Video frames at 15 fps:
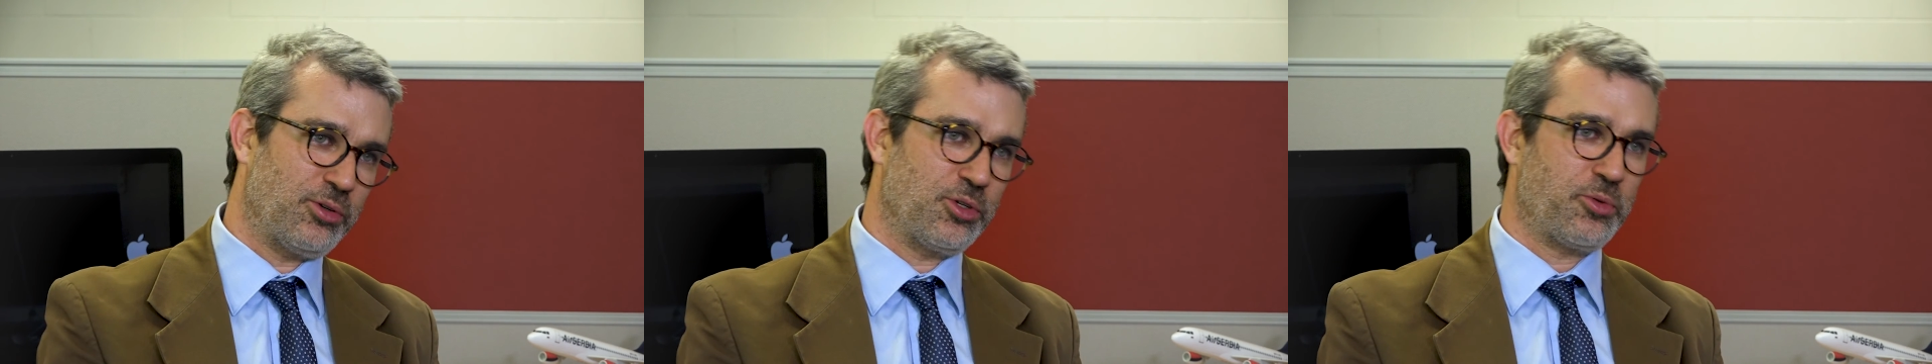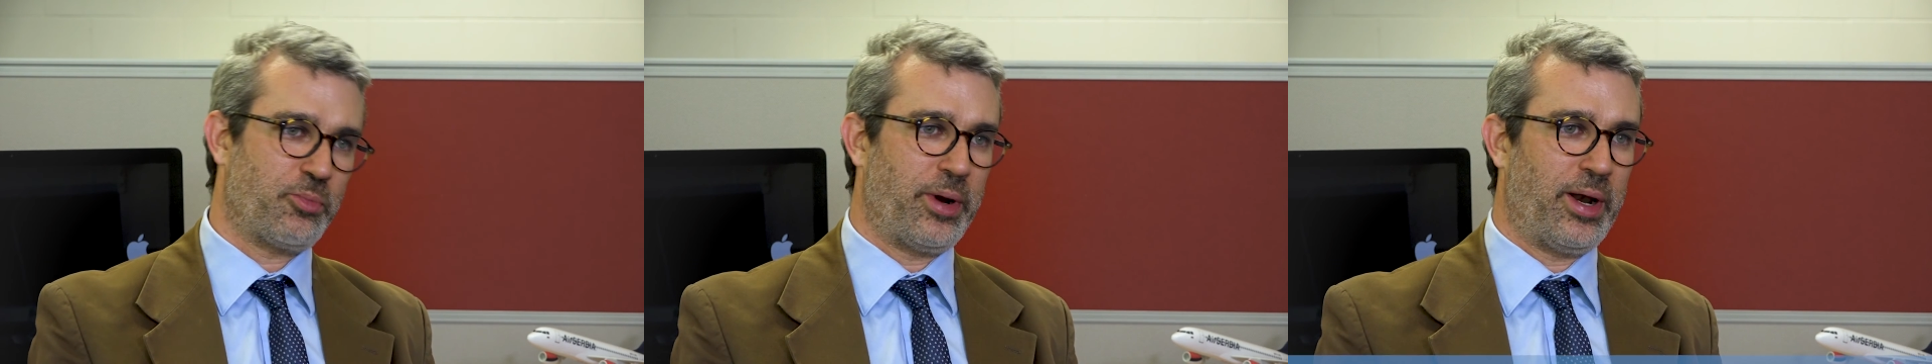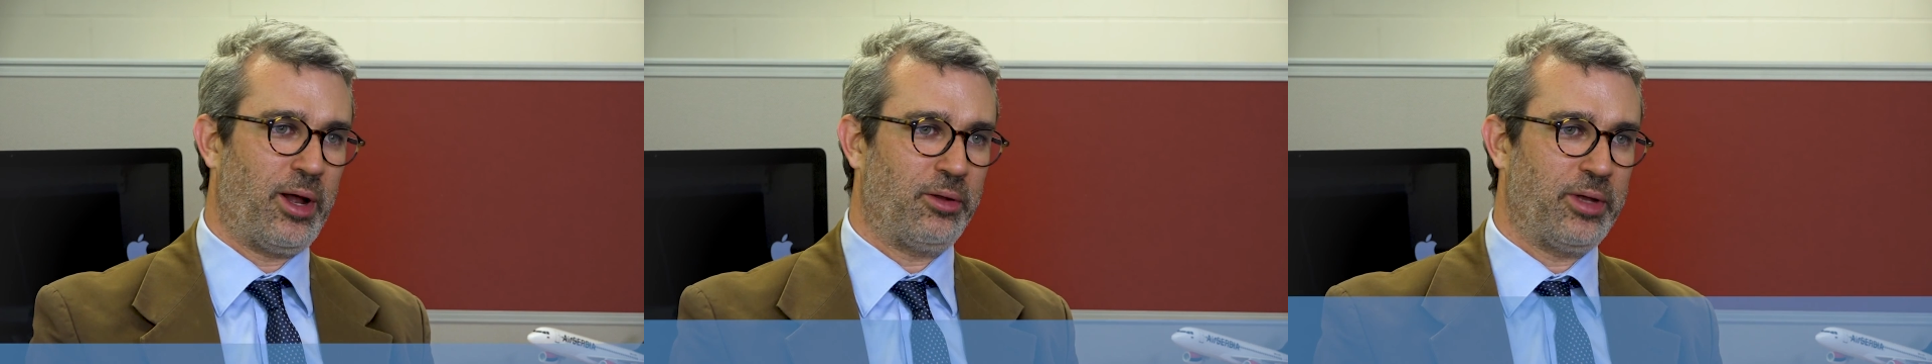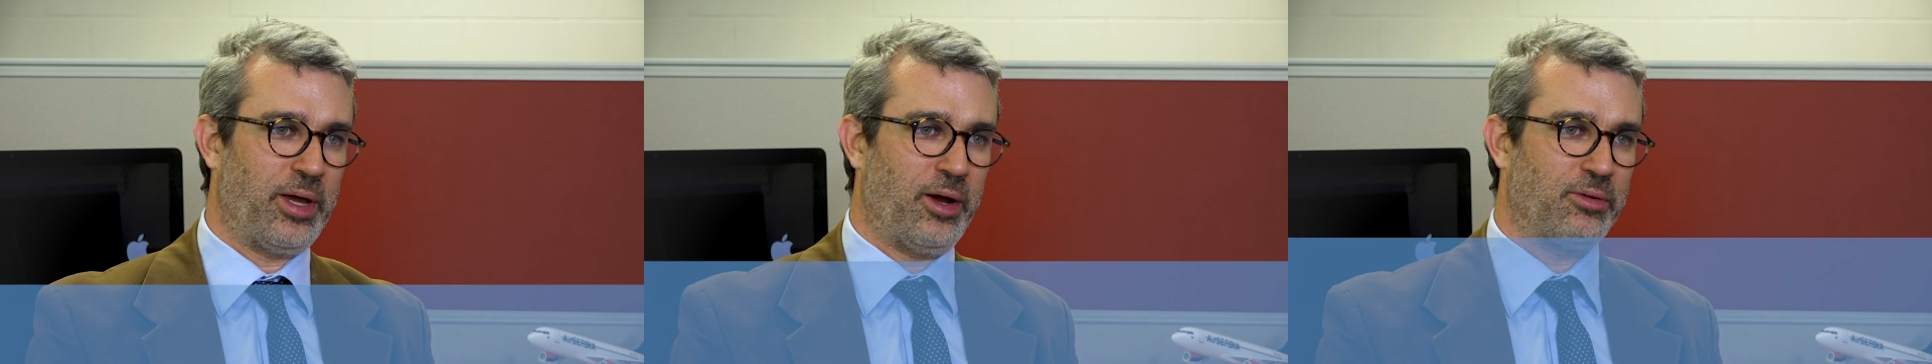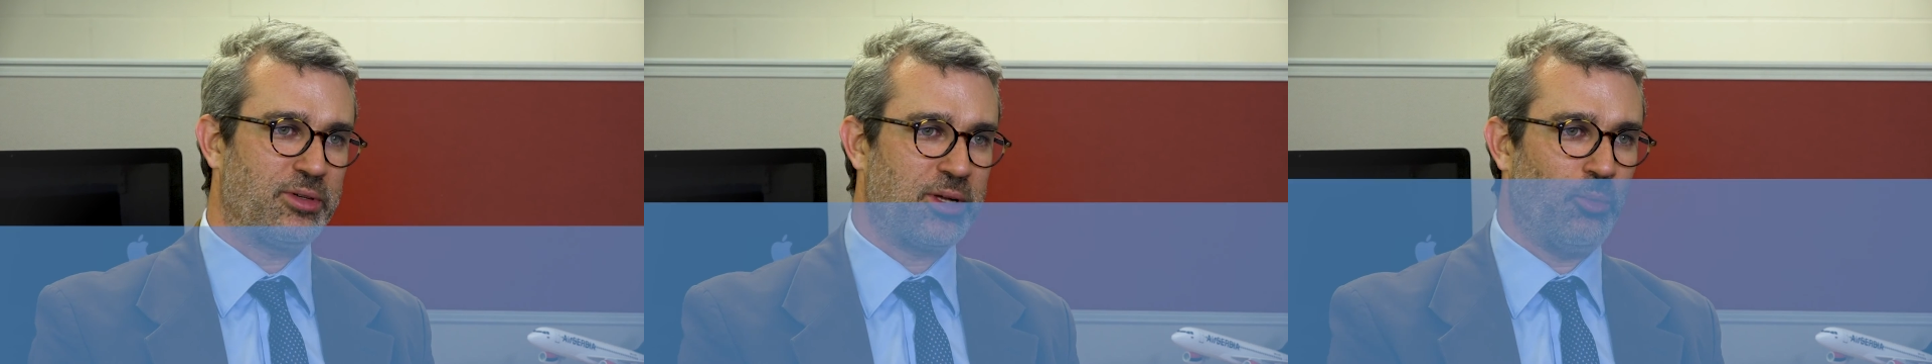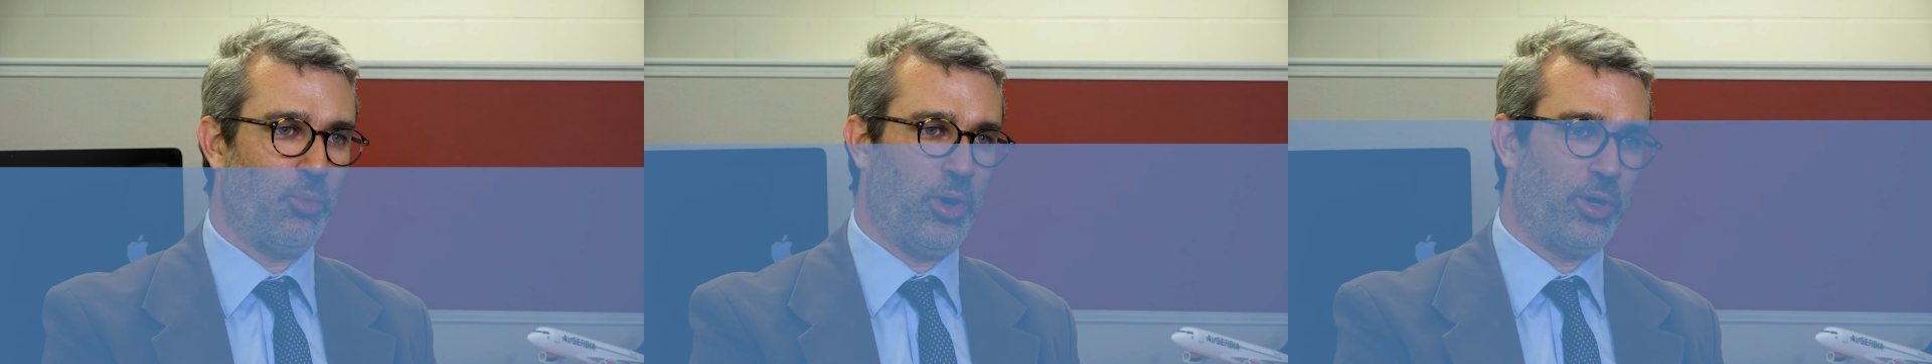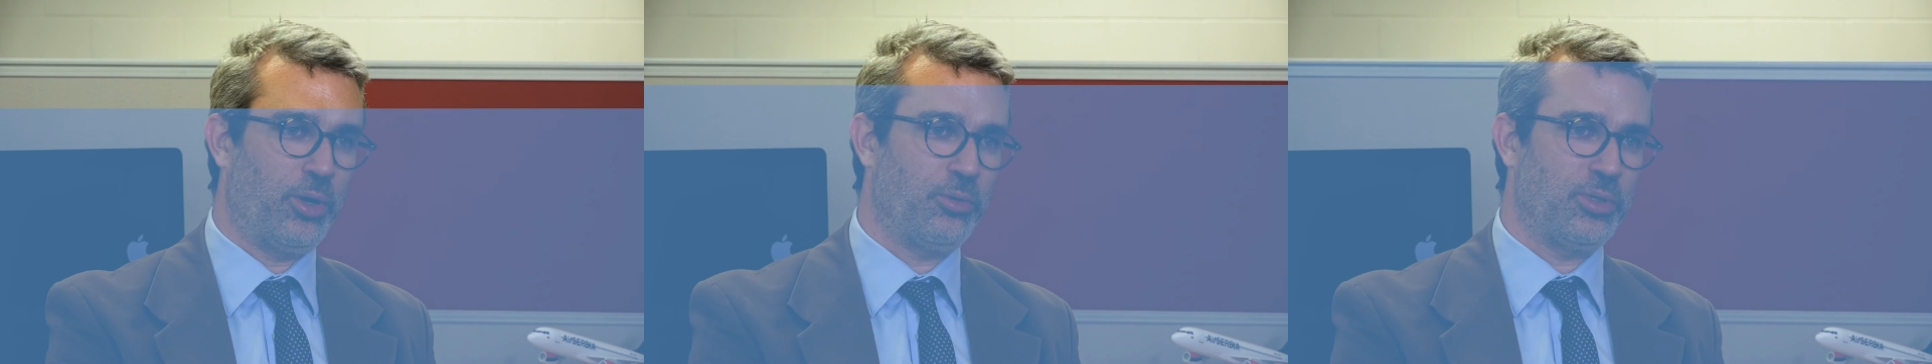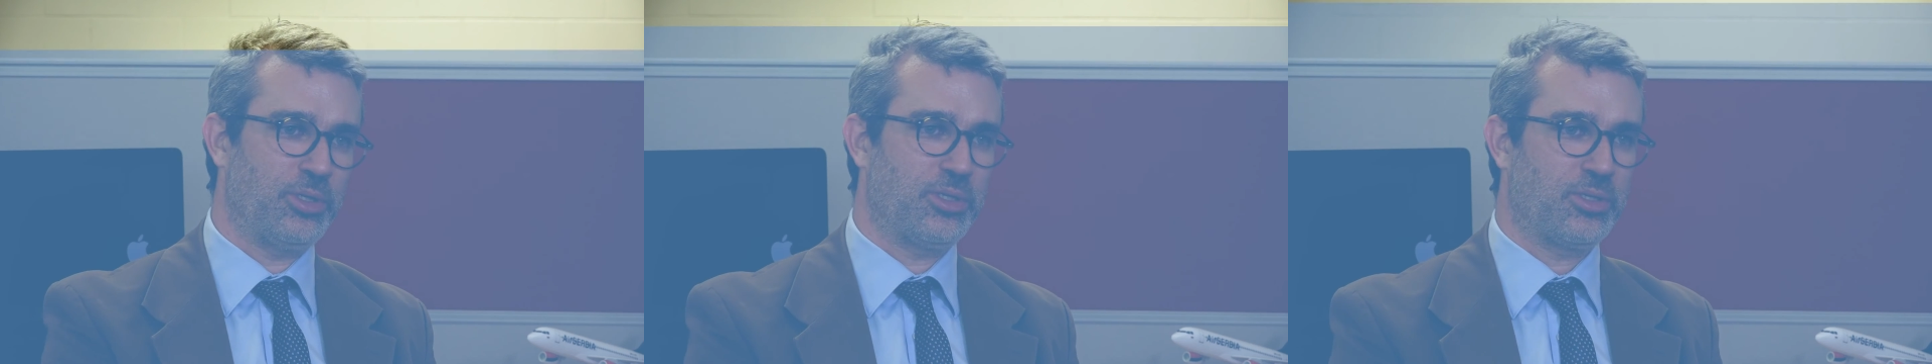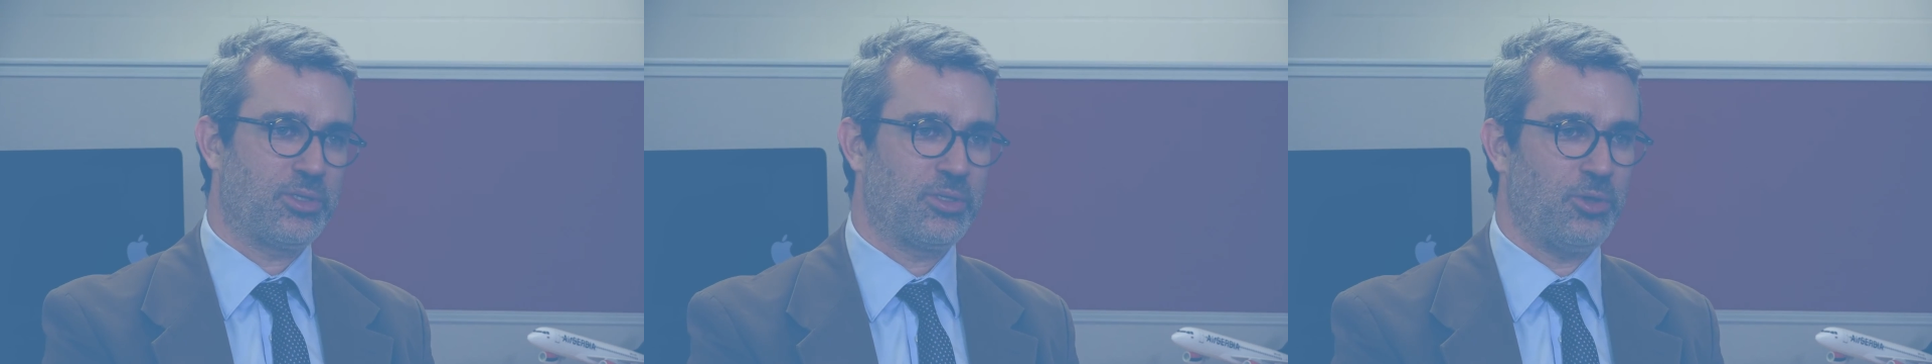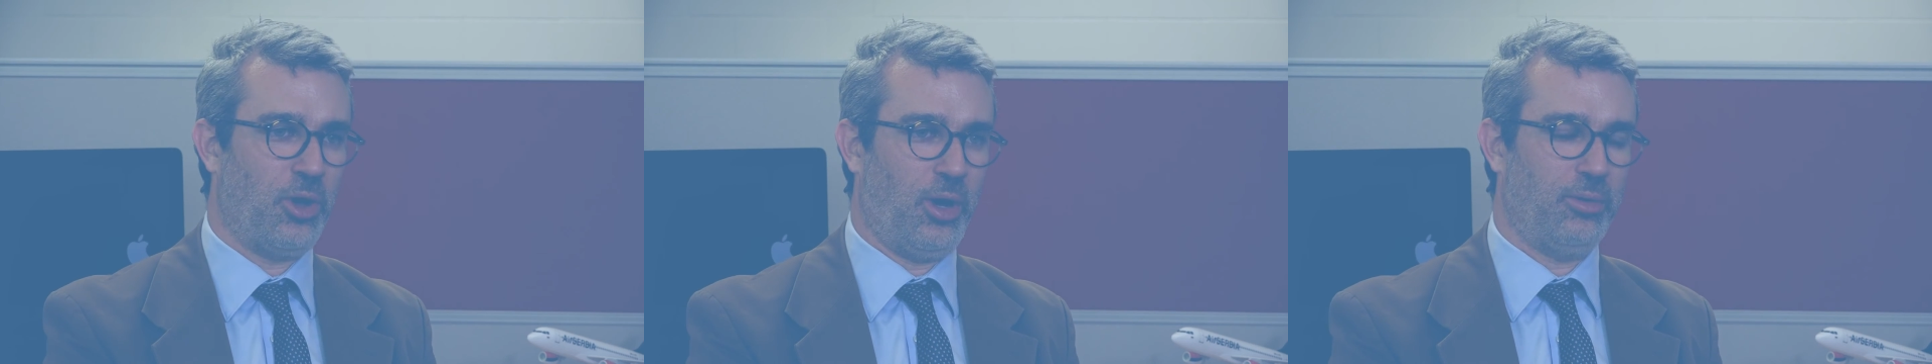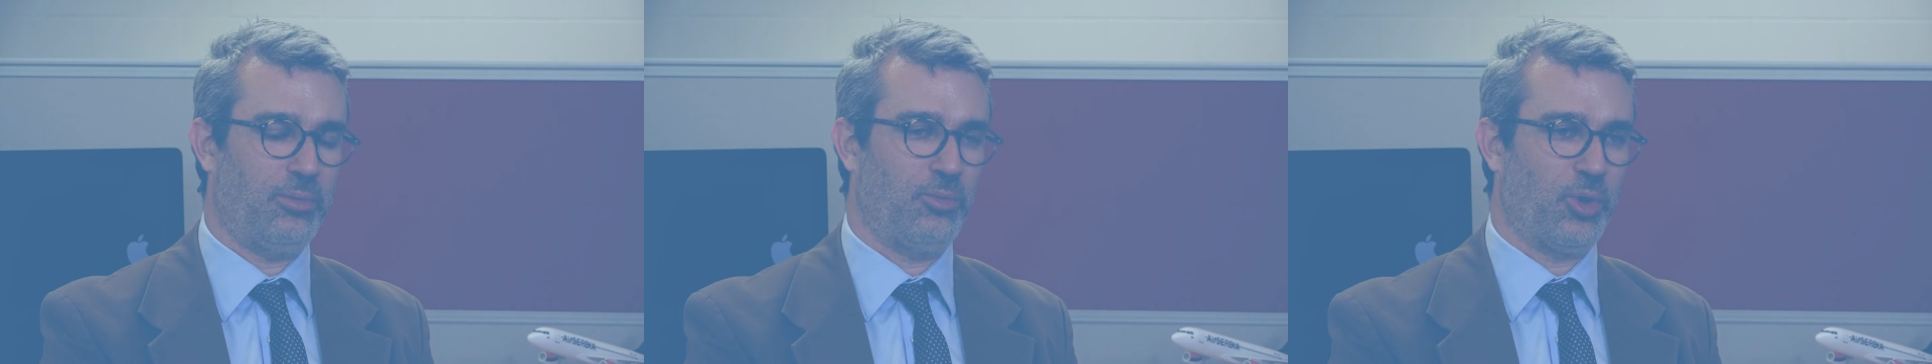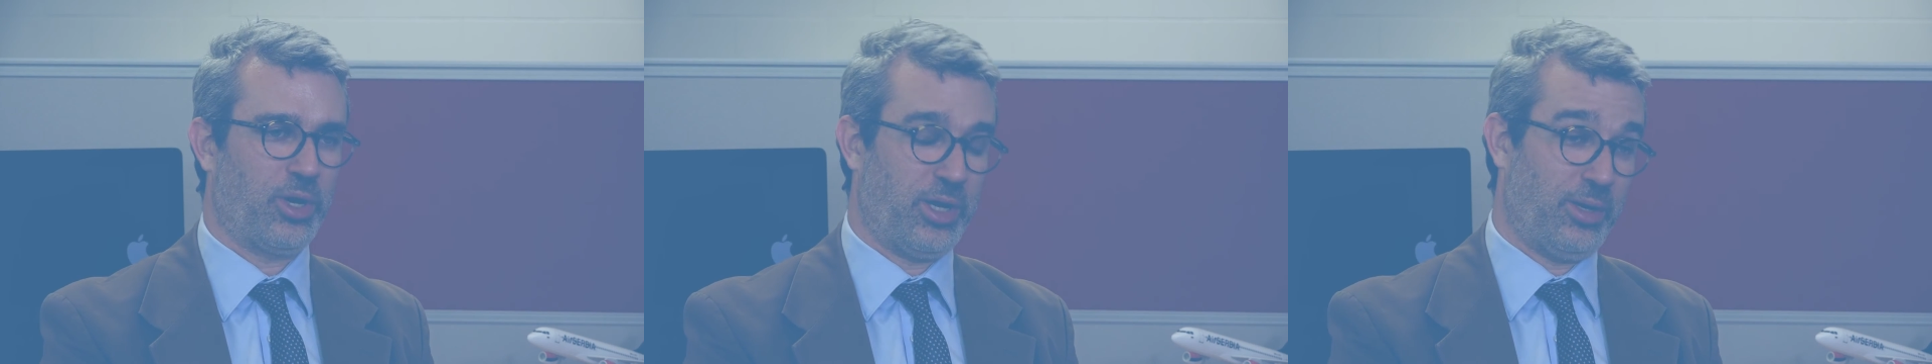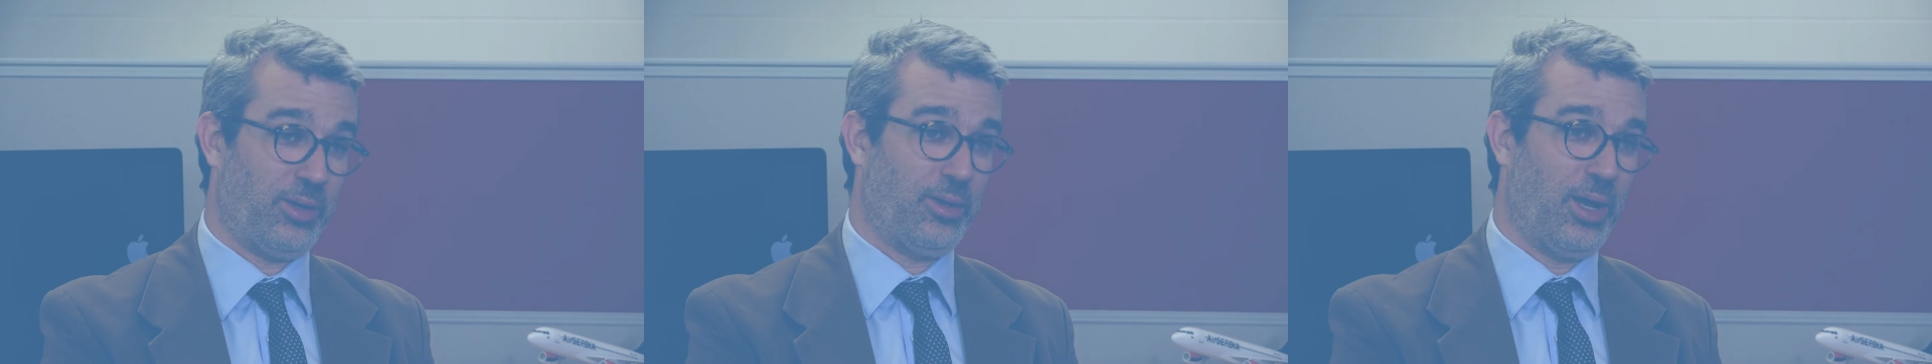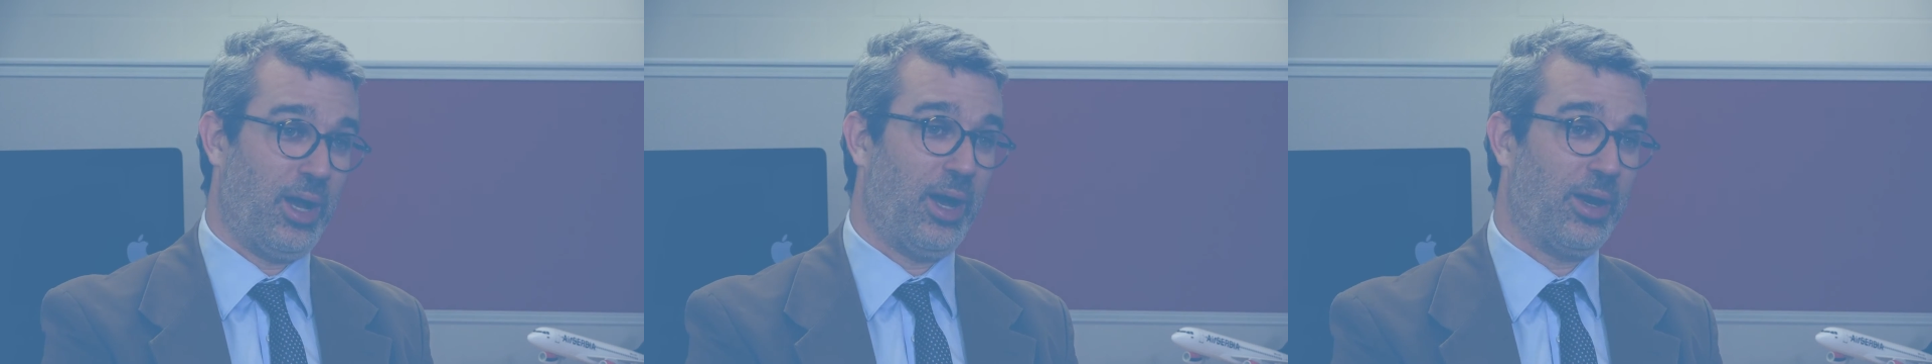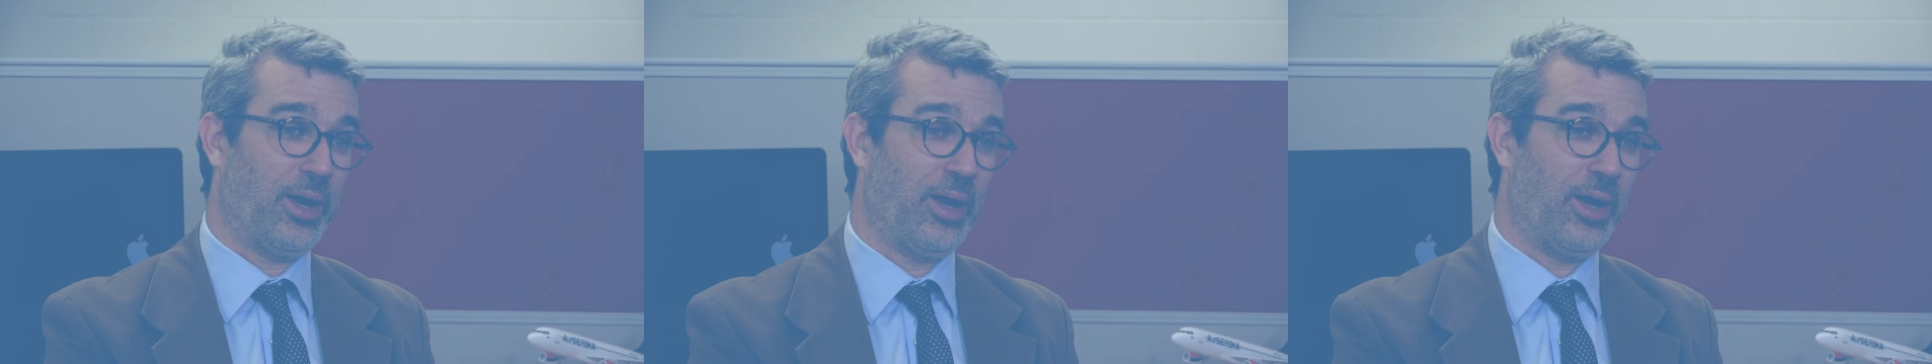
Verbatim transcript: to spread out there of someone who is not working hard